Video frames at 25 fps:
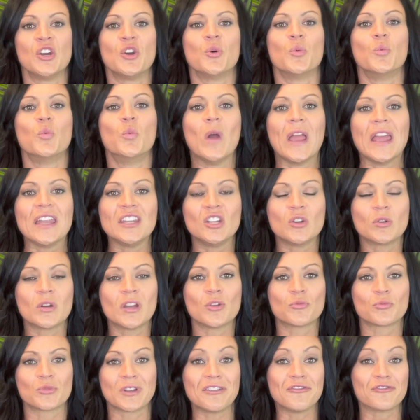When you
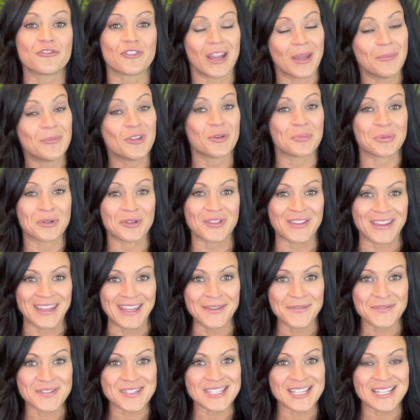can reframe your
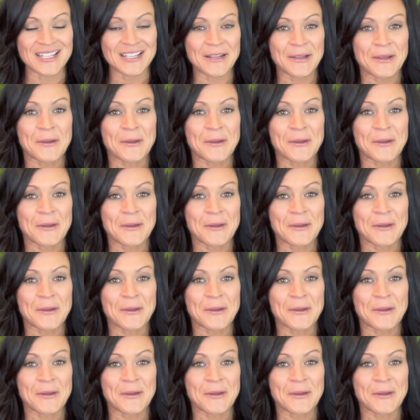beliefs,